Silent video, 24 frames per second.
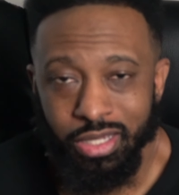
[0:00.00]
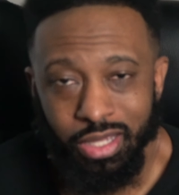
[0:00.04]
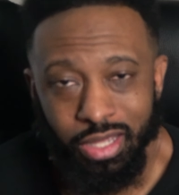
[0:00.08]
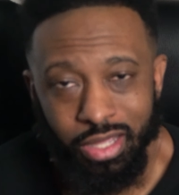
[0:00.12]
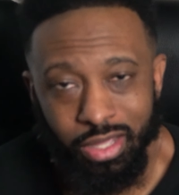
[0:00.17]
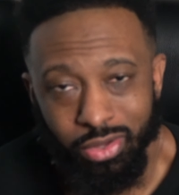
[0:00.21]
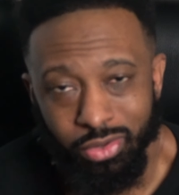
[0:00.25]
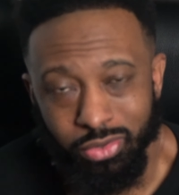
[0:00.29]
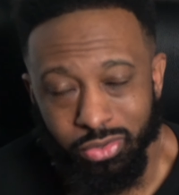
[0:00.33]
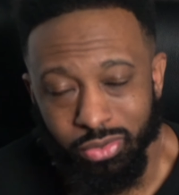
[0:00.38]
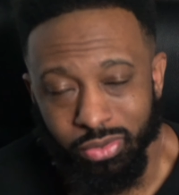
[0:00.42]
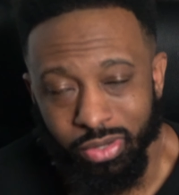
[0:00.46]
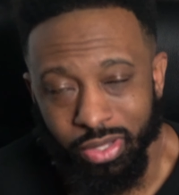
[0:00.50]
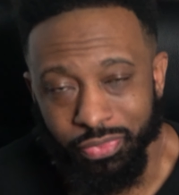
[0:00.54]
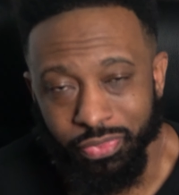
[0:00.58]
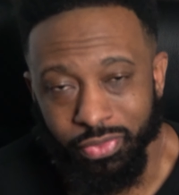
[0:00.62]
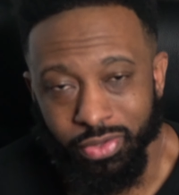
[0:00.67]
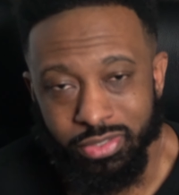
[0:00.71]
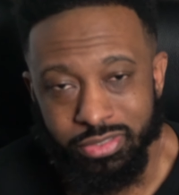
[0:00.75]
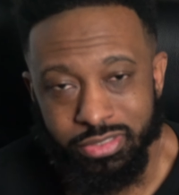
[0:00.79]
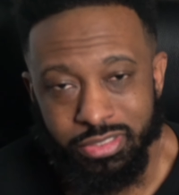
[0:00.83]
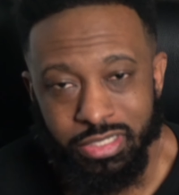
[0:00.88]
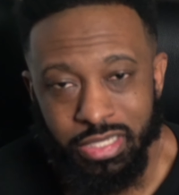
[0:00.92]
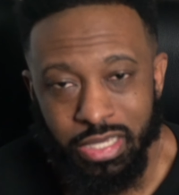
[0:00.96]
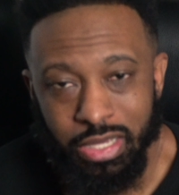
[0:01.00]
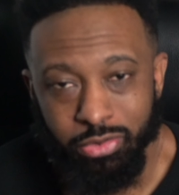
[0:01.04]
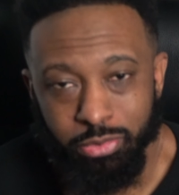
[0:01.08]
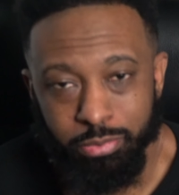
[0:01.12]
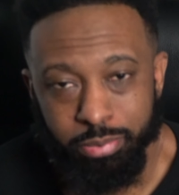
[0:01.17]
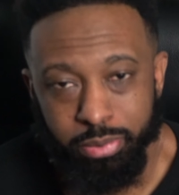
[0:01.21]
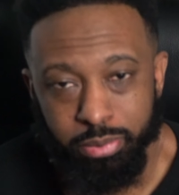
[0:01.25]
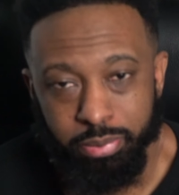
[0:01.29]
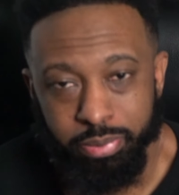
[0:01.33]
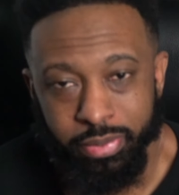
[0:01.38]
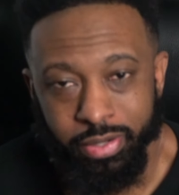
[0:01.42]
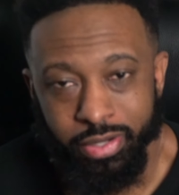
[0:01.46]
I don't know. I thought T.I. would
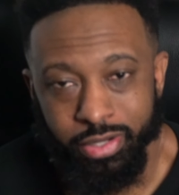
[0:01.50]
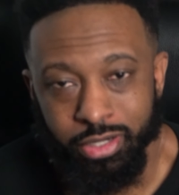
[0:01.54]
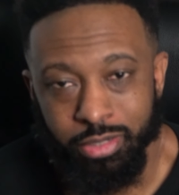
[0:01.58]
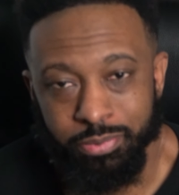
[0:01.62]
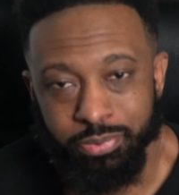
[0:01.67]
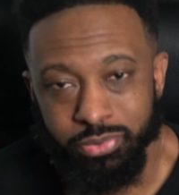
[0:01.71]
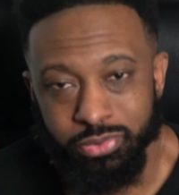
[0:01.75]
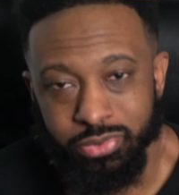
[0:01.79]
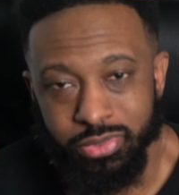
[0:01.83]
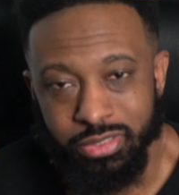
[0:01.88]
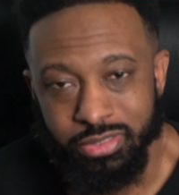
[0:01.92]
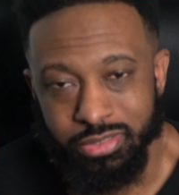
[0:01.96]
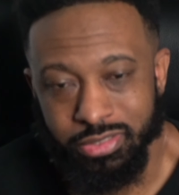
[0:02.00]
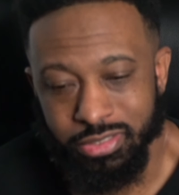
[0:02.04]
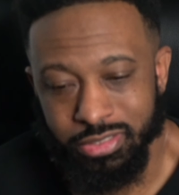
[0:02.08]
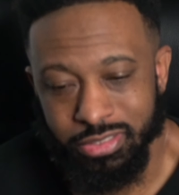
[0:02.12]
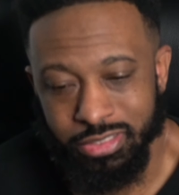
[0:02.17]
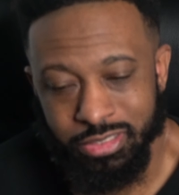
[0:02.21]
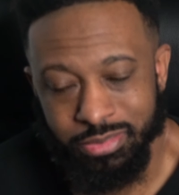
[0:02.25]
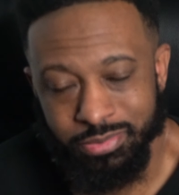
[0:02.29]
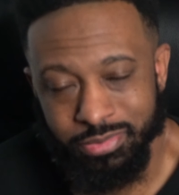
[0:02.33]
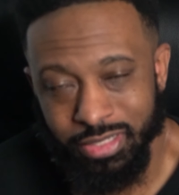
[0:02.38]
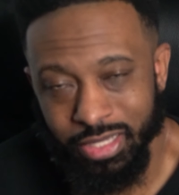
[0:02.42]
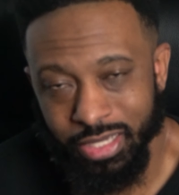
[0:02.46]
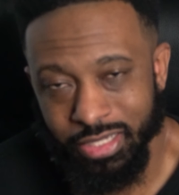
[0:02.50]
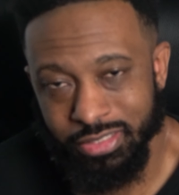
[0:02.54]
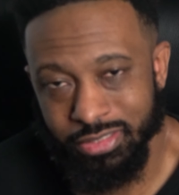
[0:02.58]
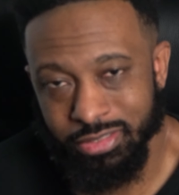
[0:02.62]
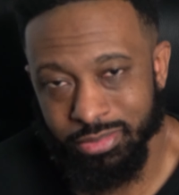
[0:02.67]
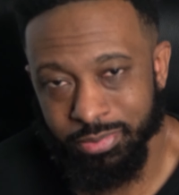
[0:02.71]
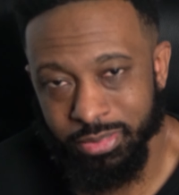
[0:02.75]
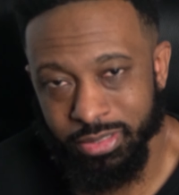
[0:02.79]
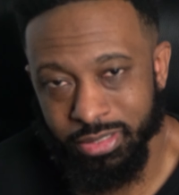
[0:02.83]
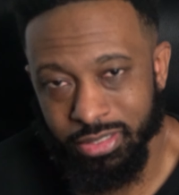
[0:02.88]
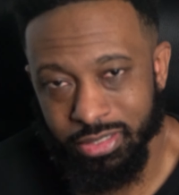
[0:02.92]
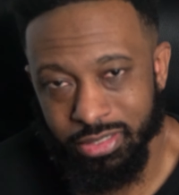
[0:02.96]
be probably up on this. This seems like
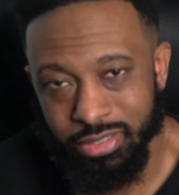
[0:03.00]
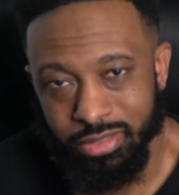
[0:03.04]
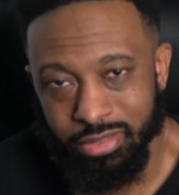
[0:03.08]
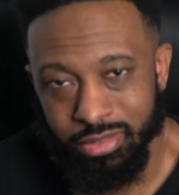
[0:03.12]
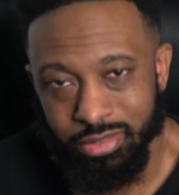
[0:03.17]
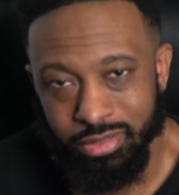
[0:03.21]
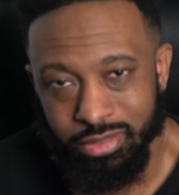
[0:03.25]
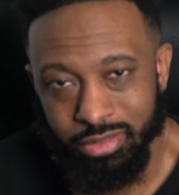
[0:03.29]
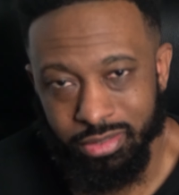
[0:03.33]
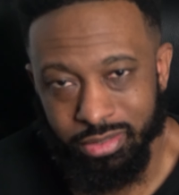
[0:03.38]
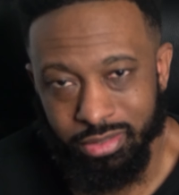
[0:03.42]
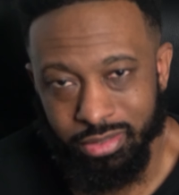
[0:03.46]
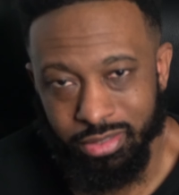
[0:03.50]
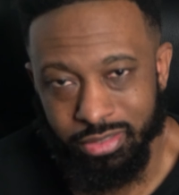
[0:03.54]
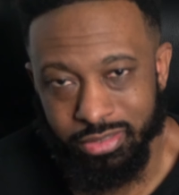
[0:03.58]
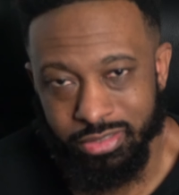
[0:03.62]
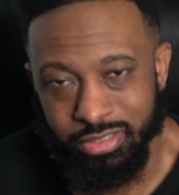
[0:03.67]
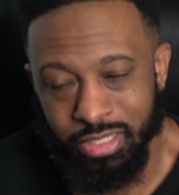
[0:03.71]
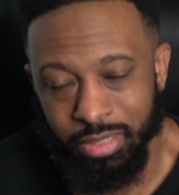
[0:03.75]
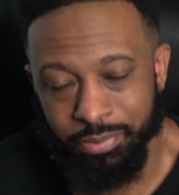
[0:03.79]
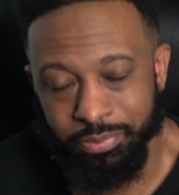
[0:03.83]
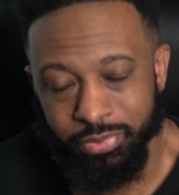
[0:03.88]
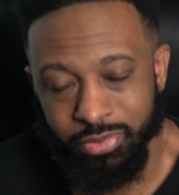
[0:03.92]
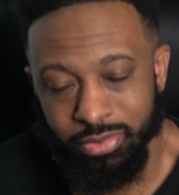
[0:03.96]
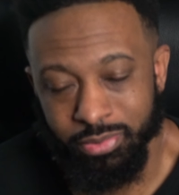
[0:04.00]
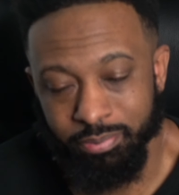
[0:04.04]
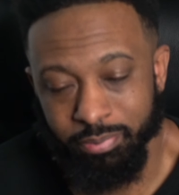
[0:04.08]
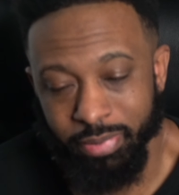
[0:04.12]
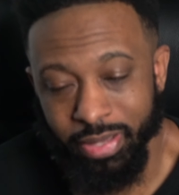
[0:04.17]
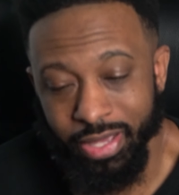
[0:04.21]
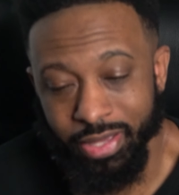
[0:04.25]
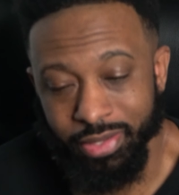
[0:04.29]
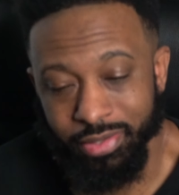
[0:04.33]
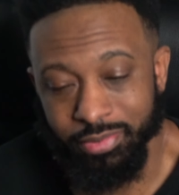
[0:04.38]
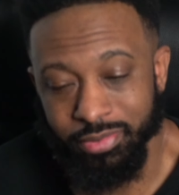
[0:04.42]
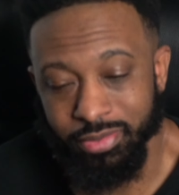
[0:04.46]
to be a step in the
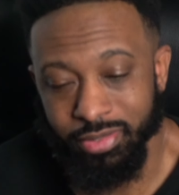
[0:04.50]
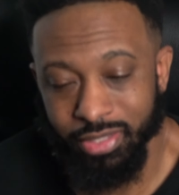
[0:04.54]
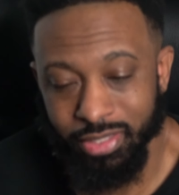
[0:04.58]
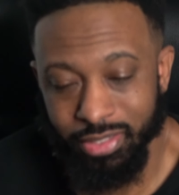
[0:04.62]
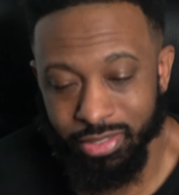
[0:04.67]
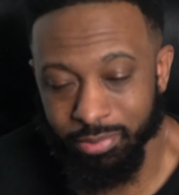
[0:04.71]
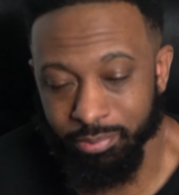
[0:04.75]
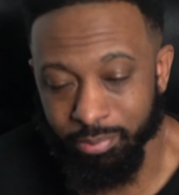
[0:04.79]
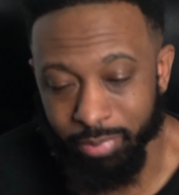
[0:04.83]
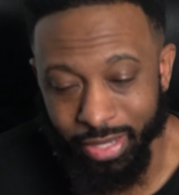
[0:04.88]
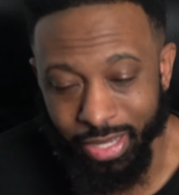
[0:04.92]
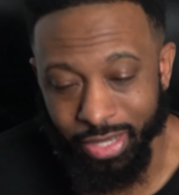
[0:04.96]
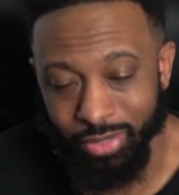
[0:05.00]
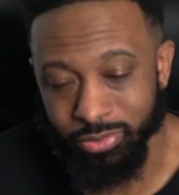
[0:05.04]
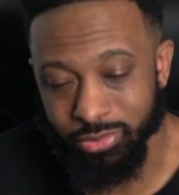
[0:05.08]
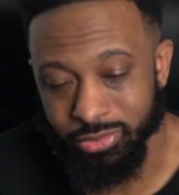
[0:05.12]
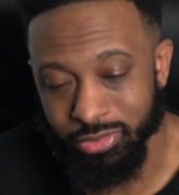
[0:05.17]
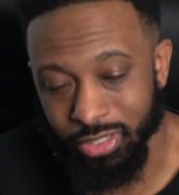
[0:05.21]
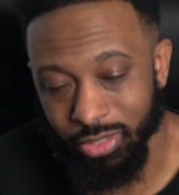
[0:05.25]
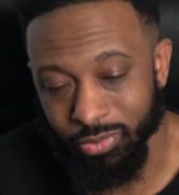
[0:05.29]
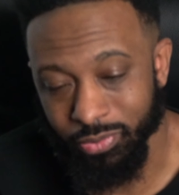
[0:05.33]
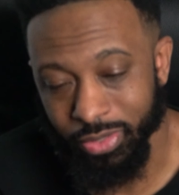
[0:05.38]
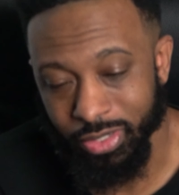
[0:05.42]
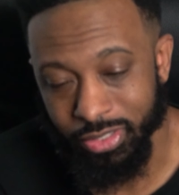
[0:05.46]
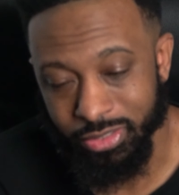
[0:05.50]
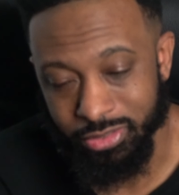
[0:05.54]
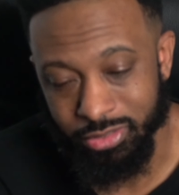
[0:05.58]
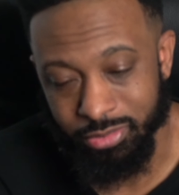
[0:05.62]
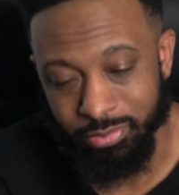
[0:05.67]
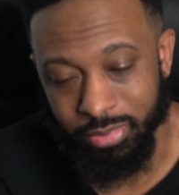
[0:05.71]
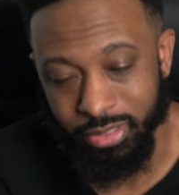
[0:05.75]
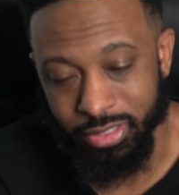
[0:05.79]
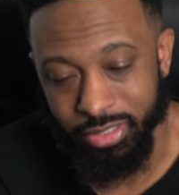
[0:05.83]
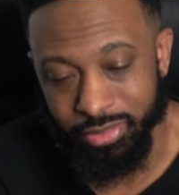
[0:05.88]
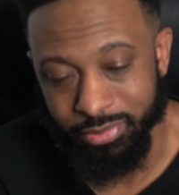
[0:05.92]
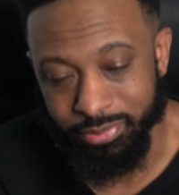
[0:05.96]
back in a backwards
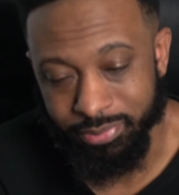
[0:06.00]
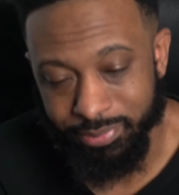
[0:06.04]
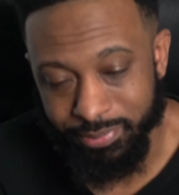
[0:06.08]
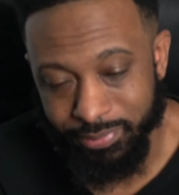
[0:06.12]
direction. But